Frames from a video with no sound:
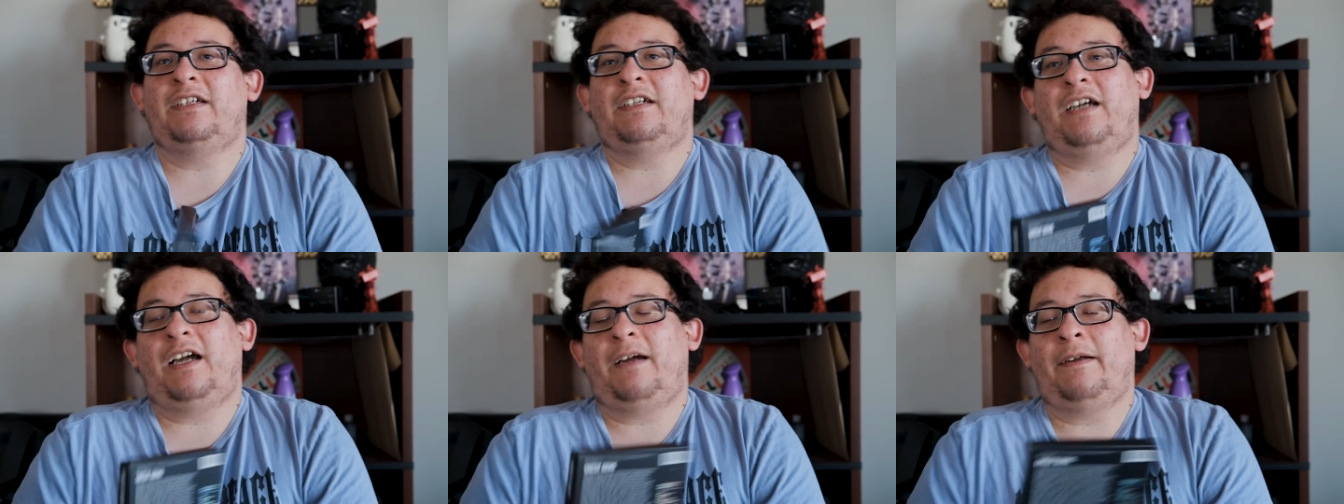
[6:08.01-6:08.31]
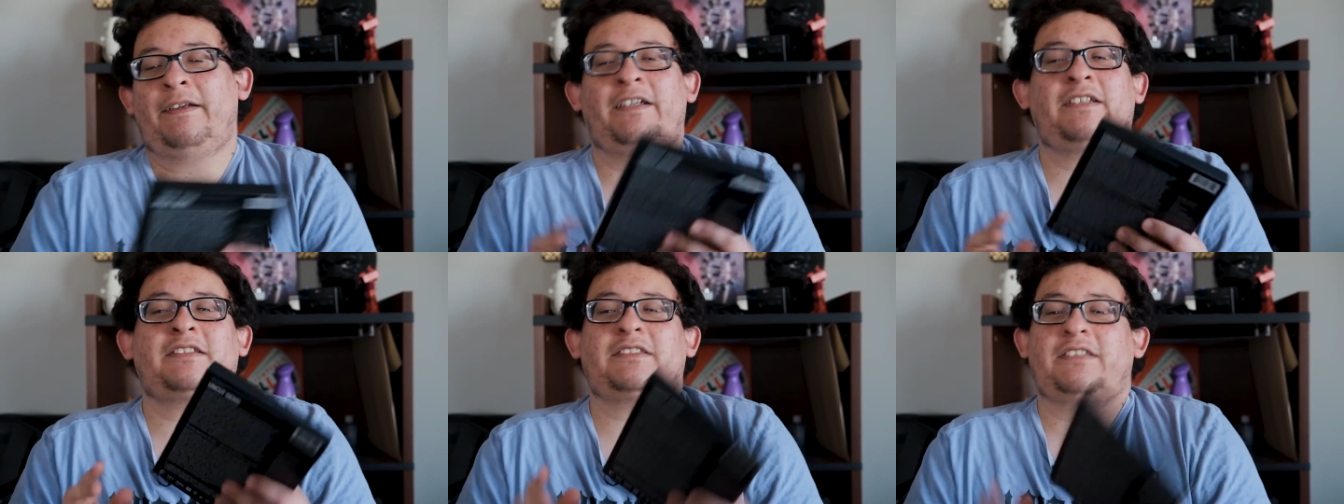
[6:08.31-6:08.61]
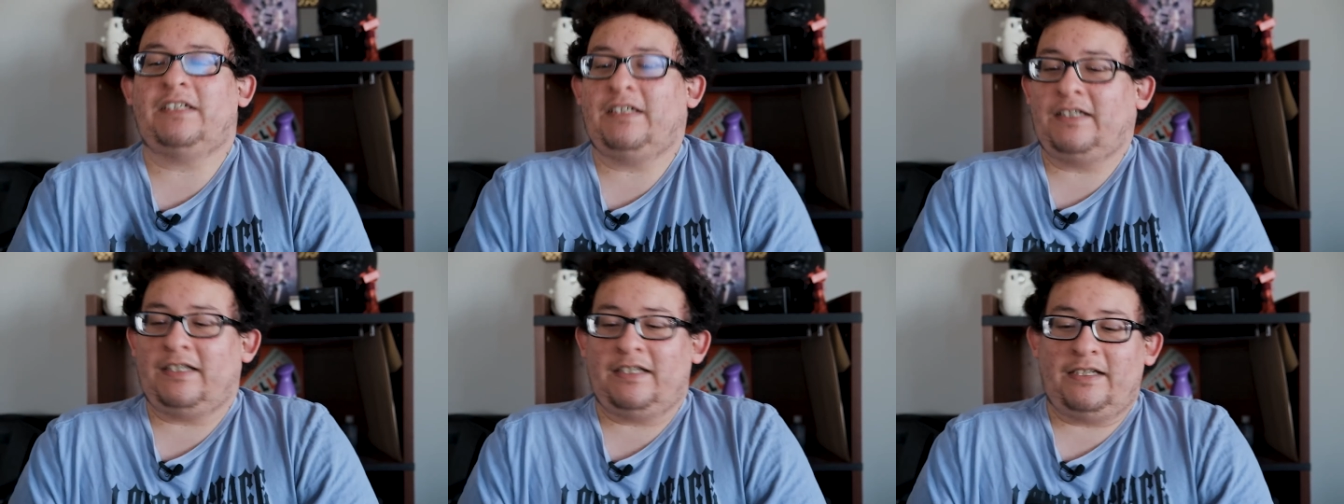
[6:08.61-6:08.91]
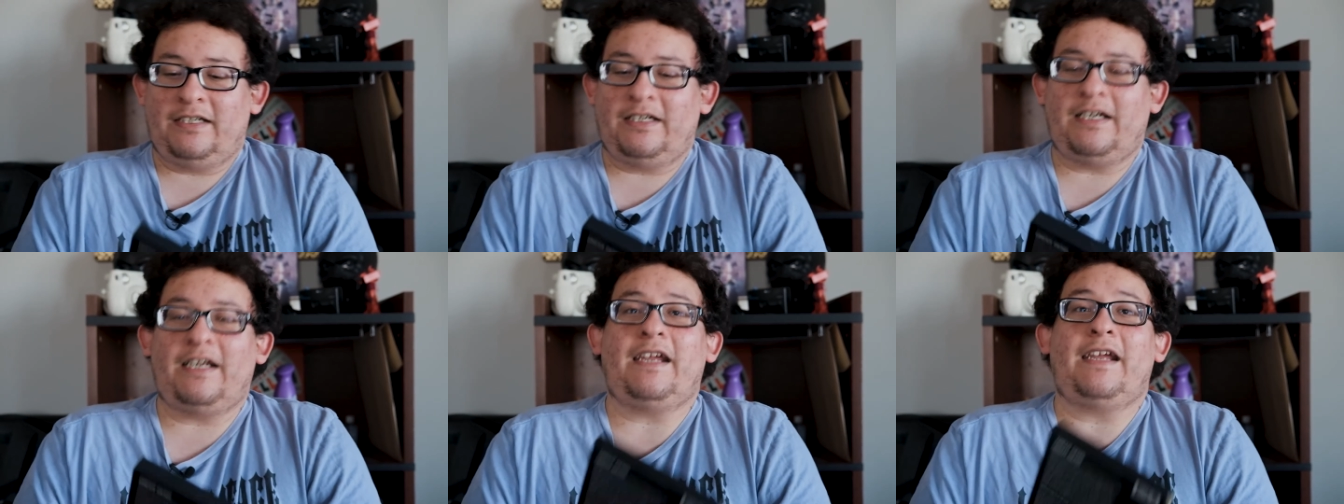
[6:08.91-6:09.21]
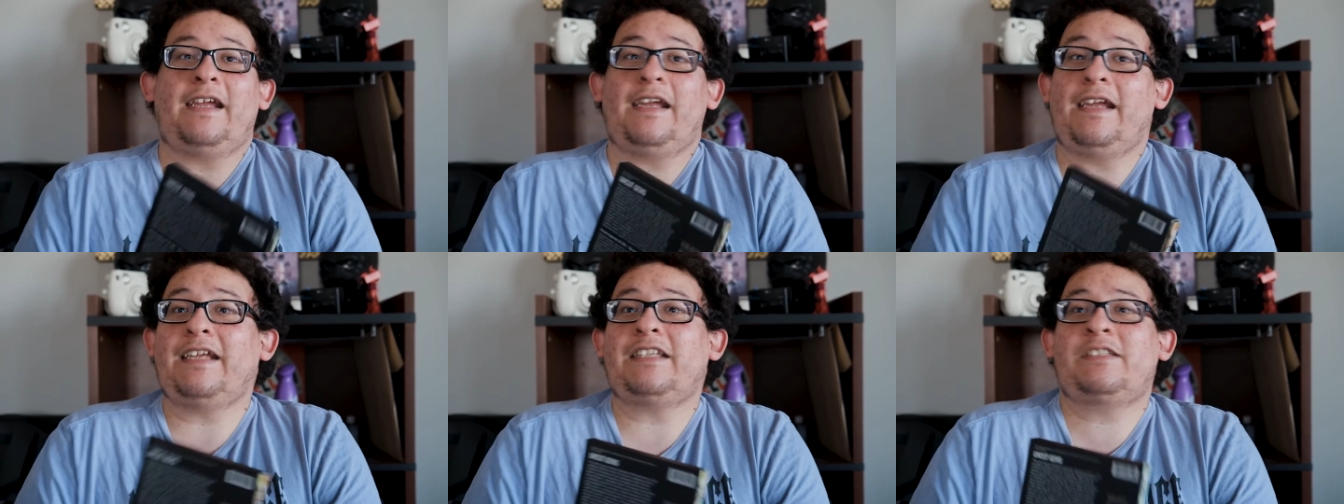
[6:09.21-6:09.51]
I mean,
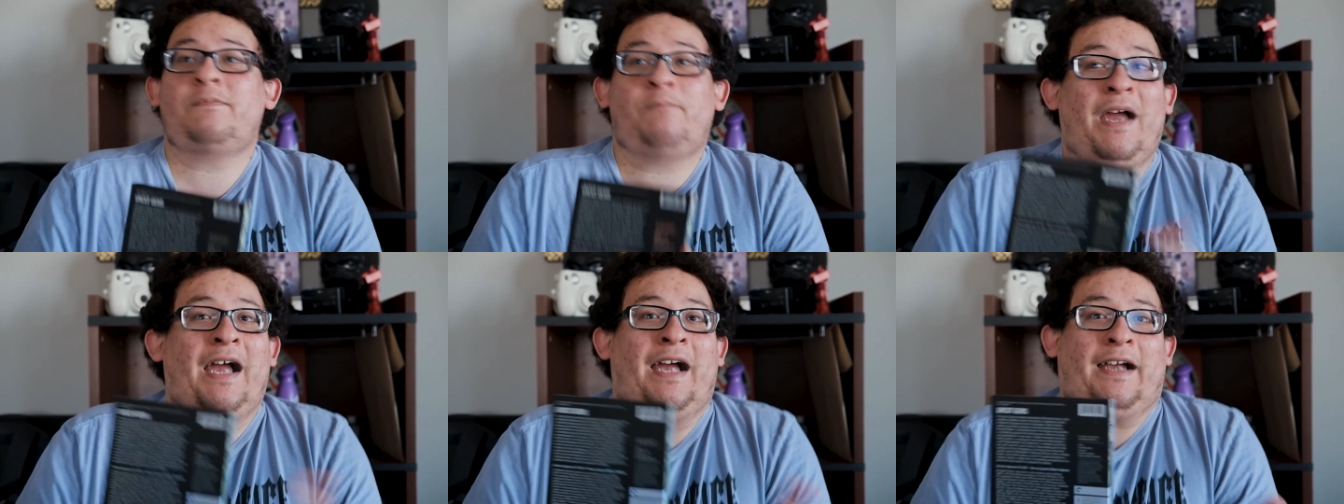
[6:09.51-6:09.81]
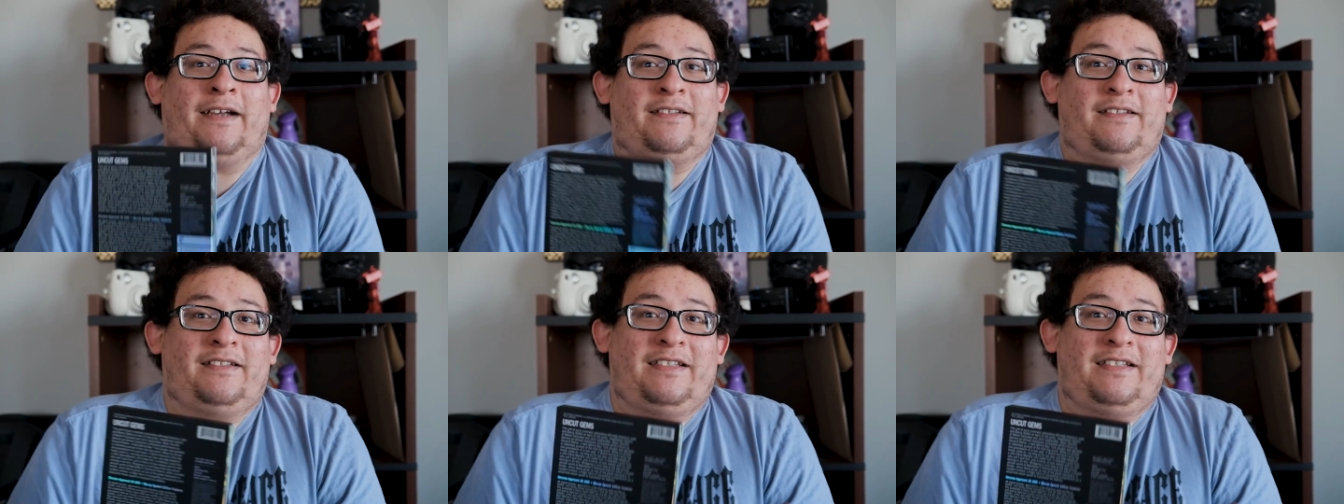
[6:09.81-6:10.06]
it's packed.